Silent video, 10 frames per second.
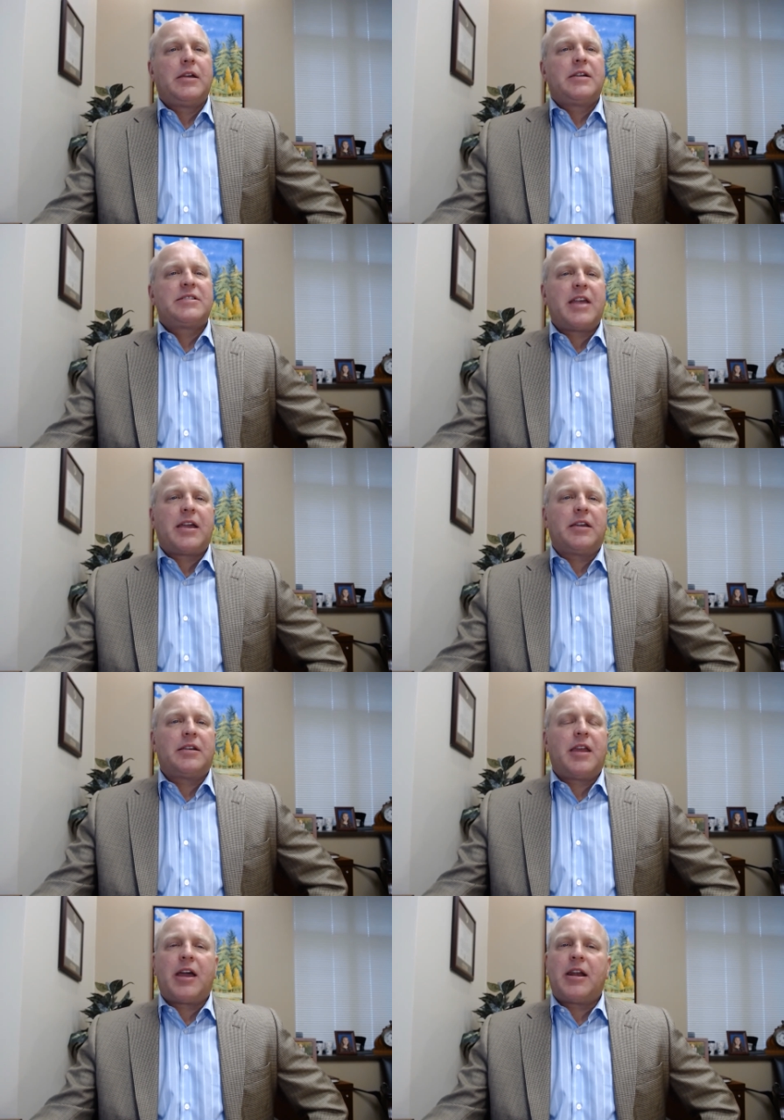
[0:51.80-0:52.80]

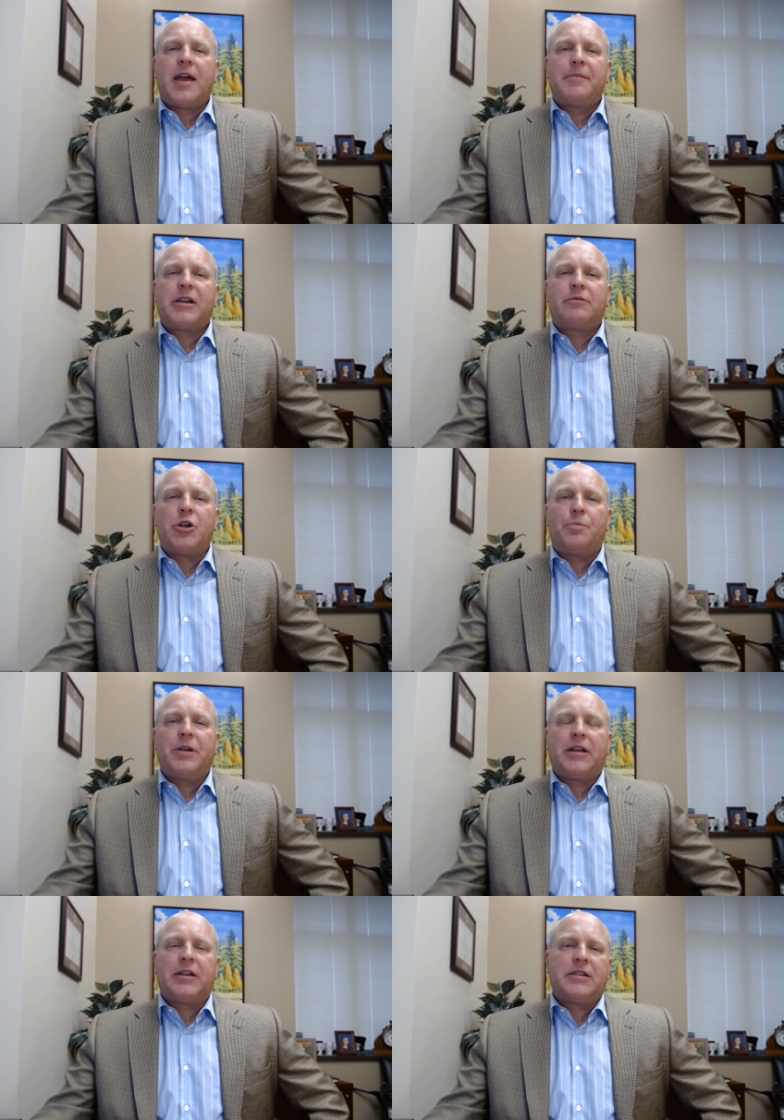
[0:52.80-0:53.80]
Second, economic
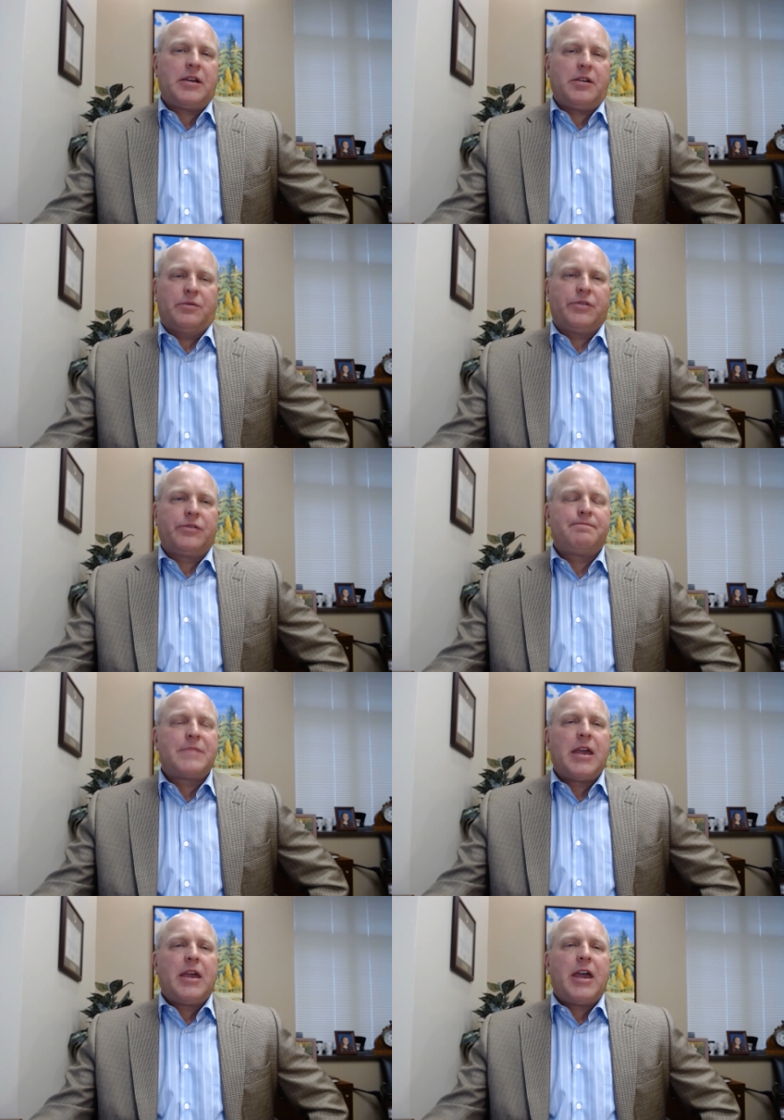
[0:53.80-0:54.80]
reopening continues.
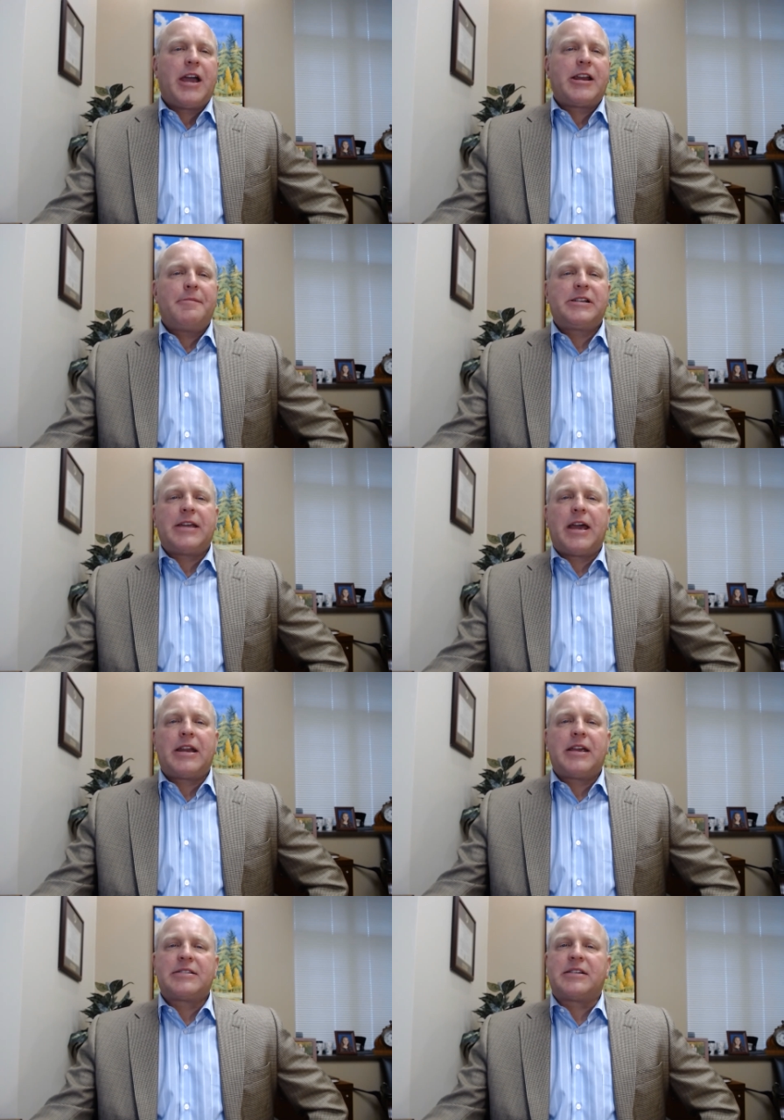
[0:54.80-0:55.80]
Economic
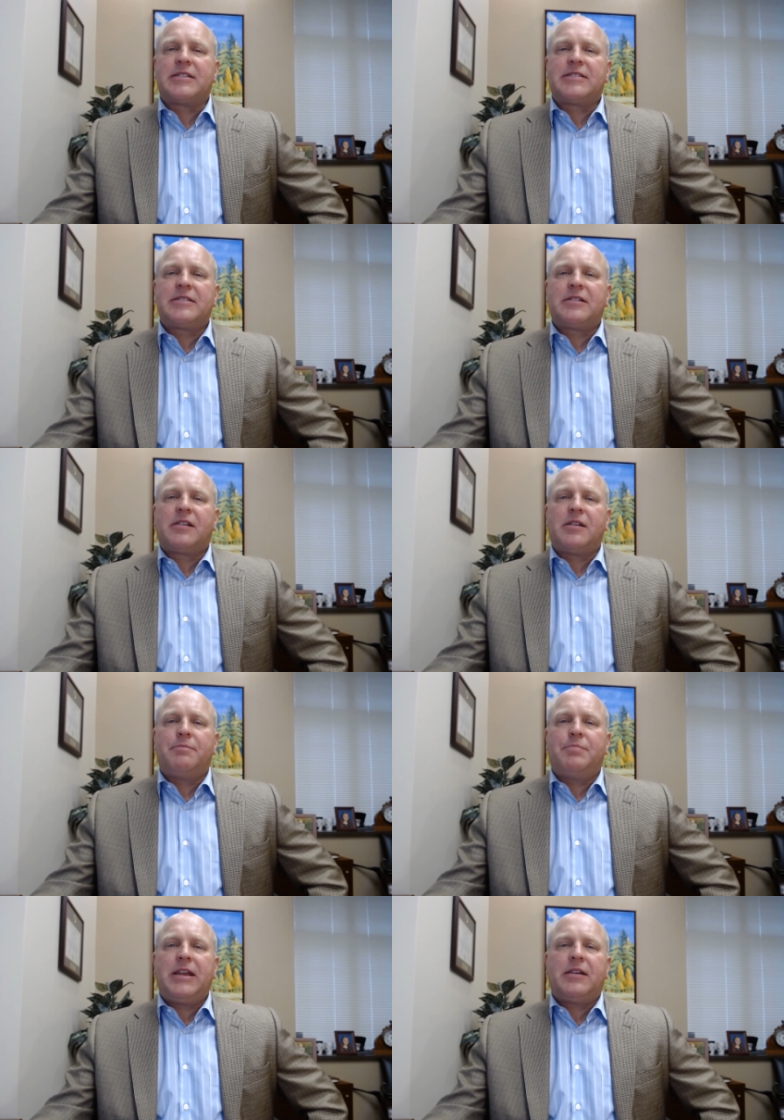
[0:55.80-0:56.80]
data has consistently
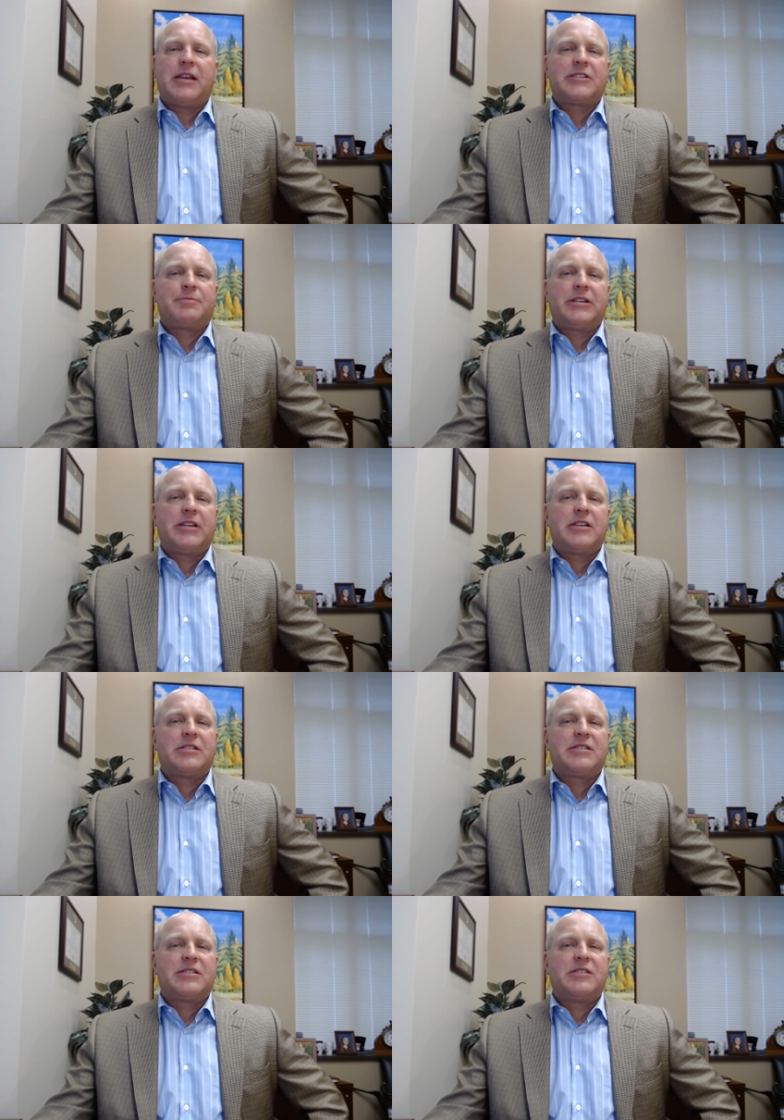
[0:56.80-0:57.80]
beaten
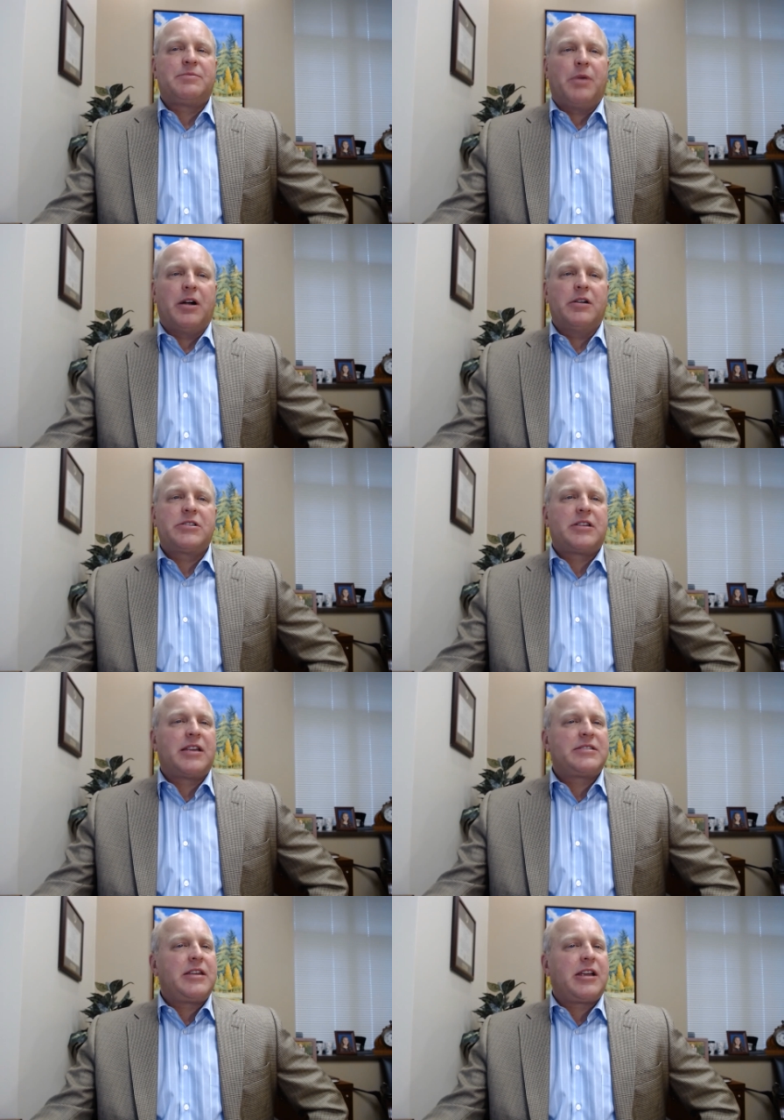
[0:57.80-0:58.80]
expectations since March
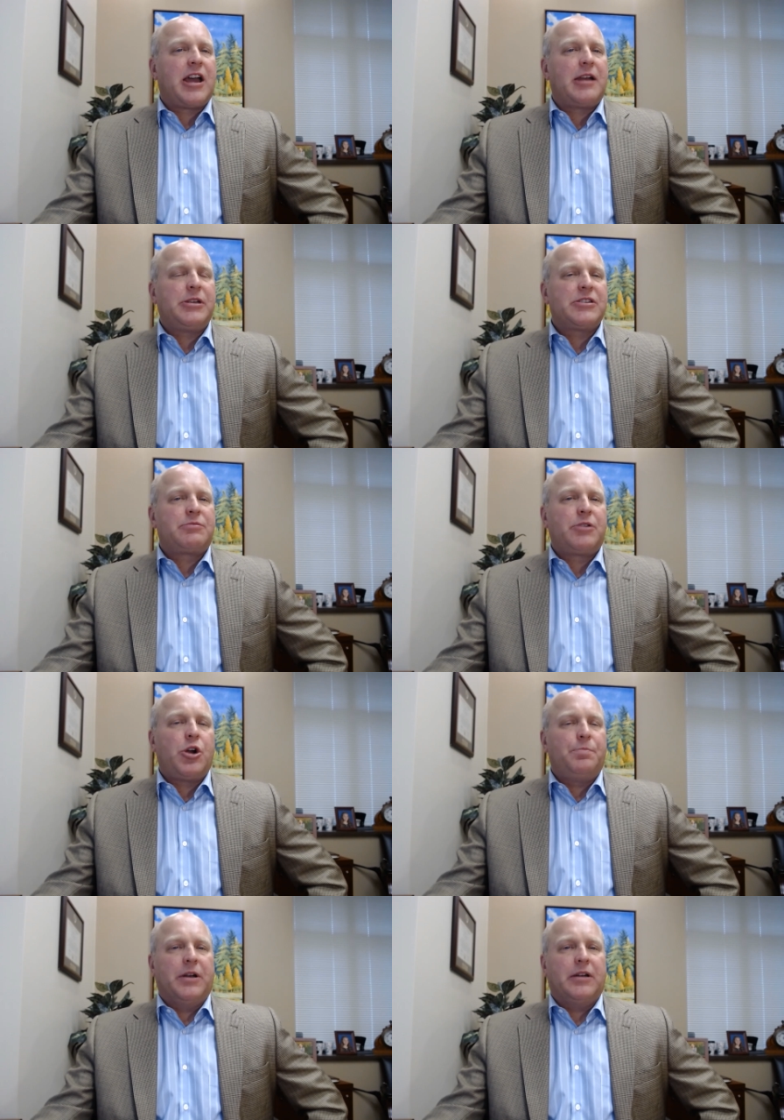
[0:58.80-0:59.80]
as the economy has
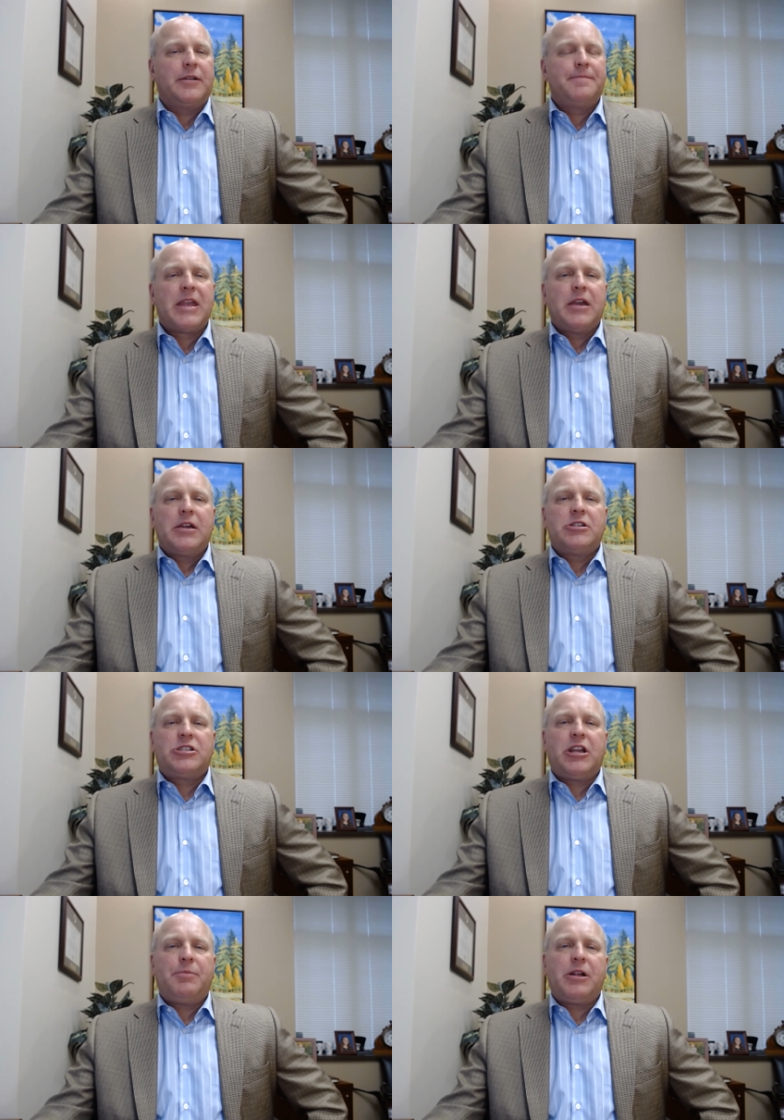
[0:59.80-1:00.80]
reopened.
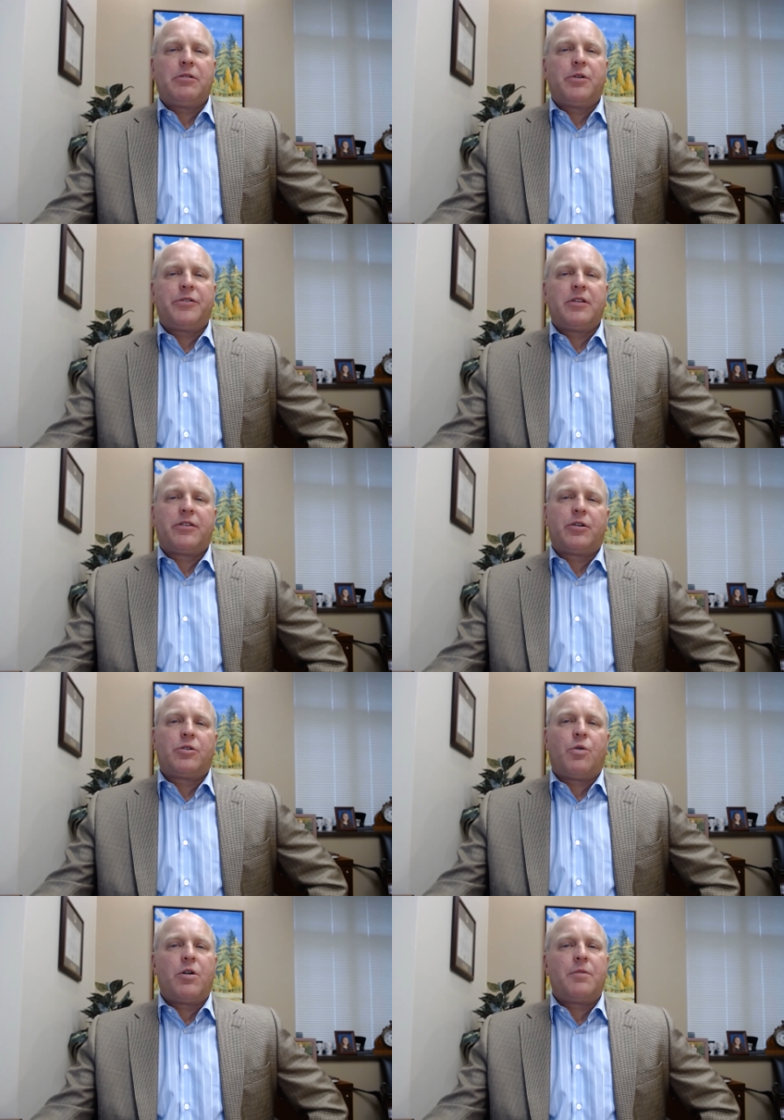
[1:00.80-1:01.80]
GDP growth in the
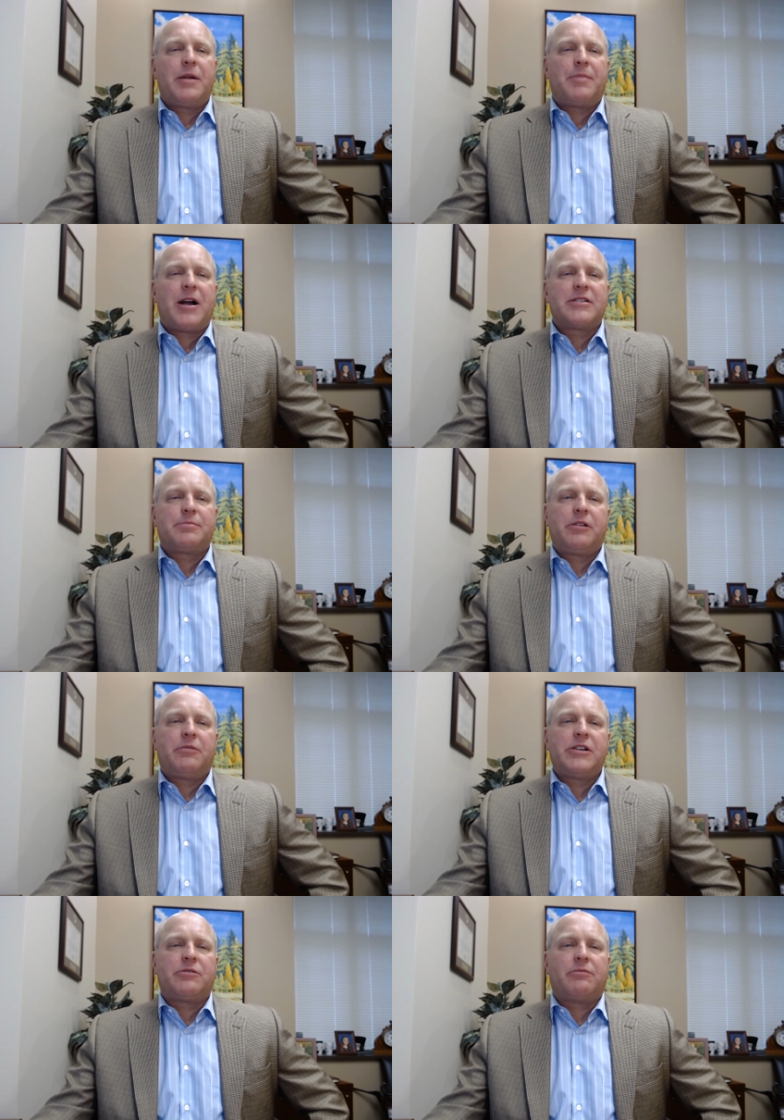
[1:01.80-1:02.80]
third quarter may possibly
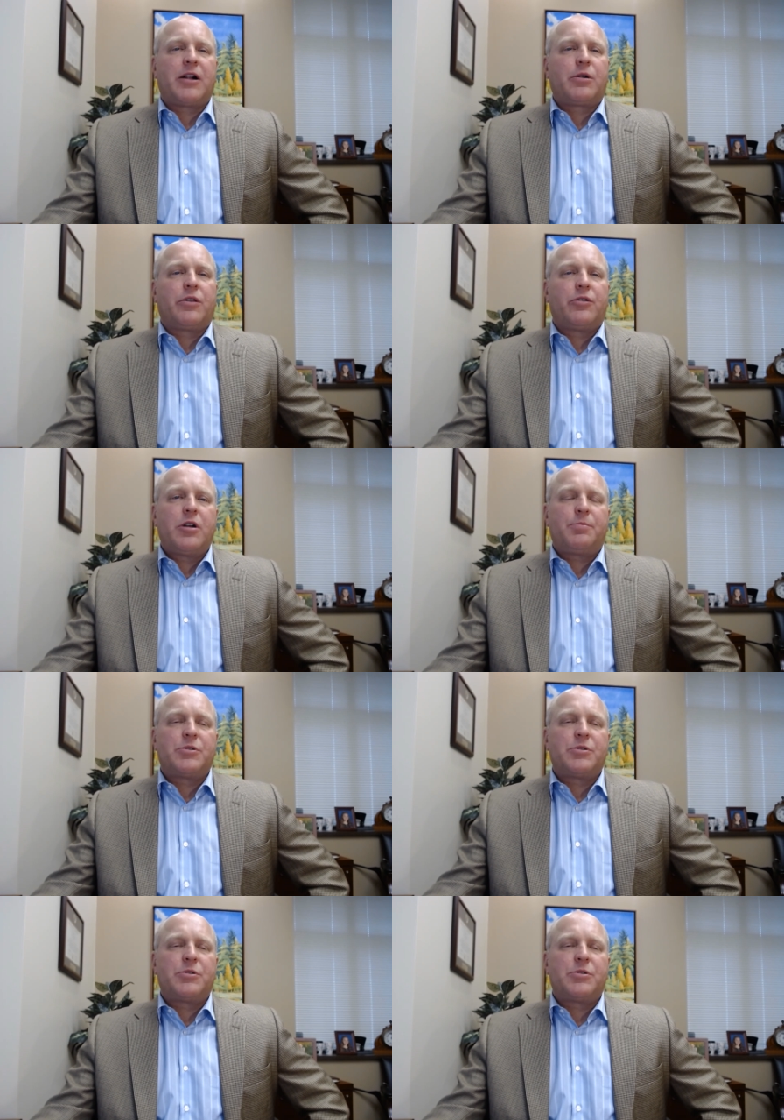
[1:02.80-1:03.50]
reach a record 30%